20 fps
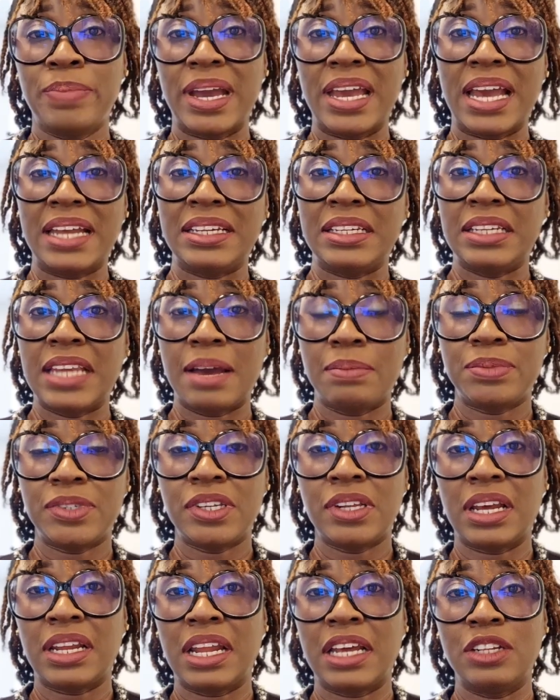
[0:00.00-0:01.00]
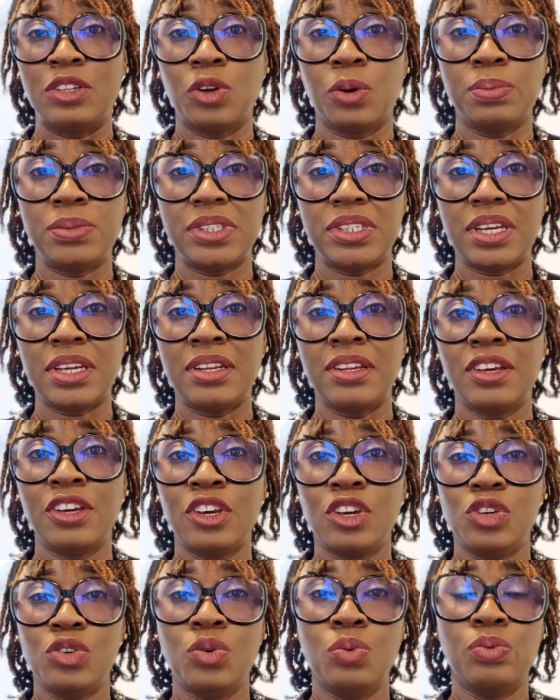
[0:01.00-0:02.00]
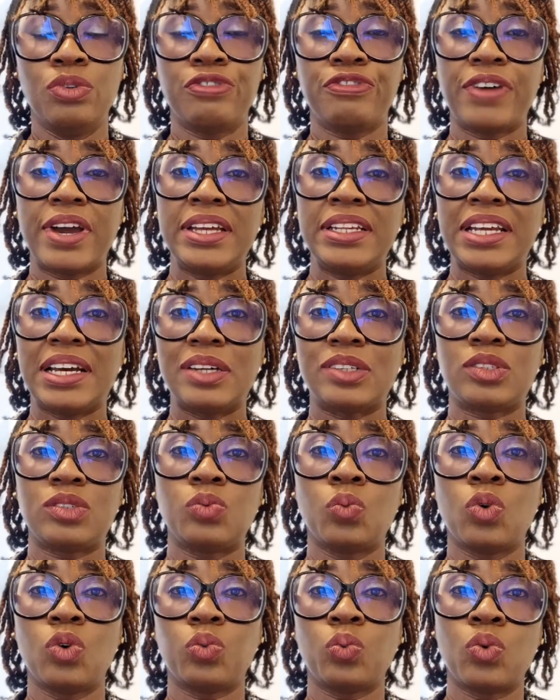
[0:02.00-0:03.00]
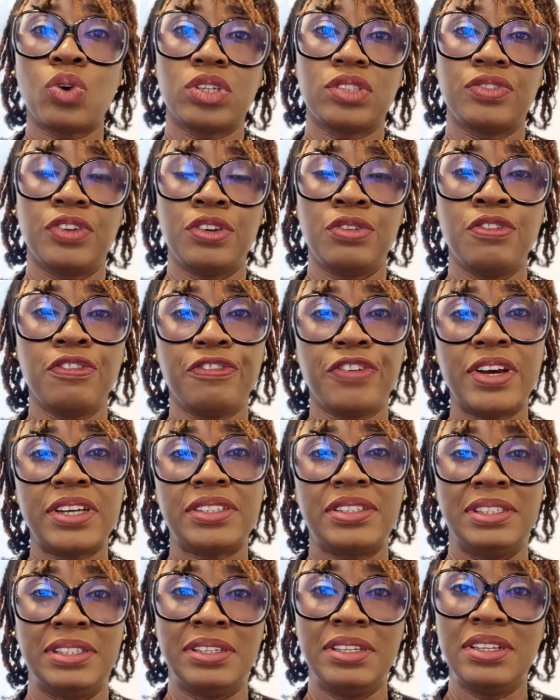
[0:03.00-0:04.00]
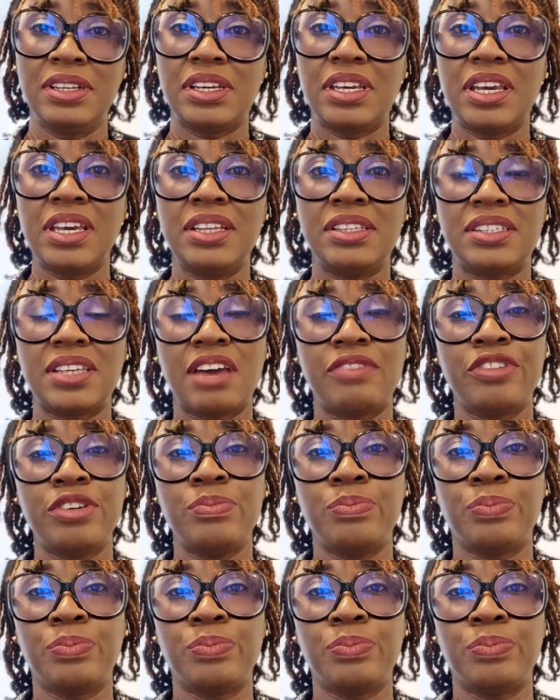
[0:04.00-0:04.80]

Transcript: adapting and adopting, you will find out what works for you first. Is it the kids having